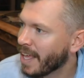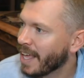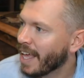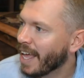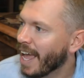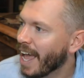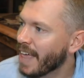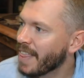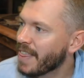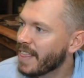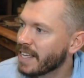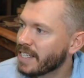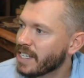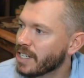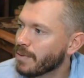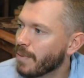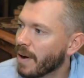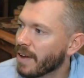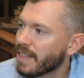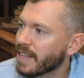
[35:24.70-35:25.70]
And this is
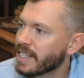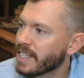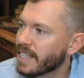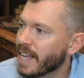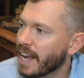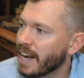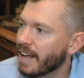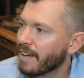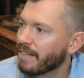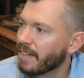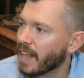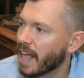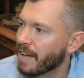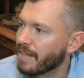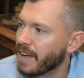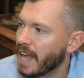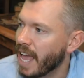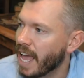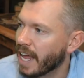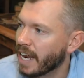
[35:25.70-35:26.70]
where the site of
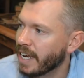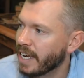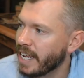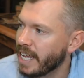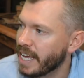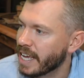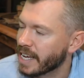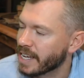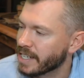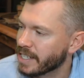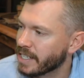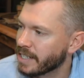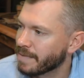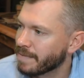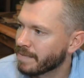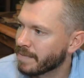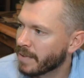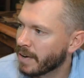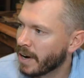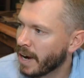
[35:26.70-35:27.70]
Lefkandi is,
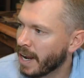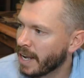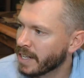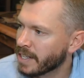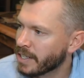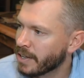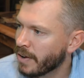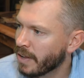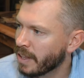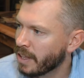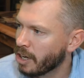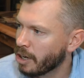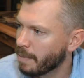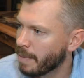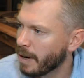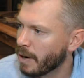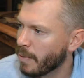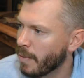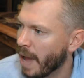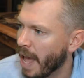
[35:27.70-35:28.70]
right? So a little bit
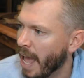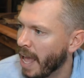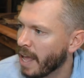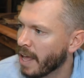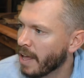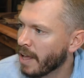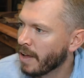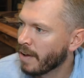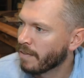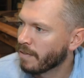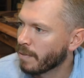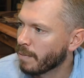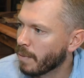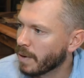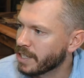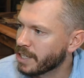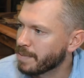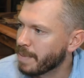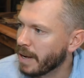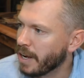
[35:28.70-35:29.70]
away from
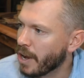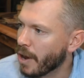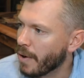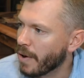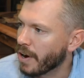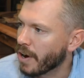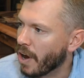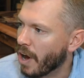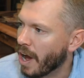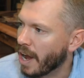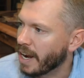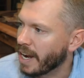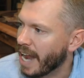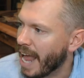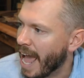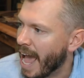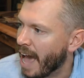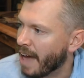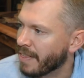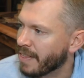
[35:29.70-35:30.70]
what's been going on in
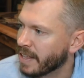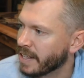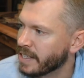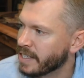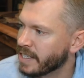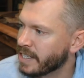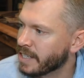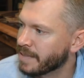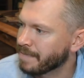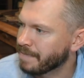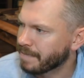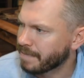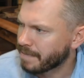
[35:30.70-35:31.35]
Athens.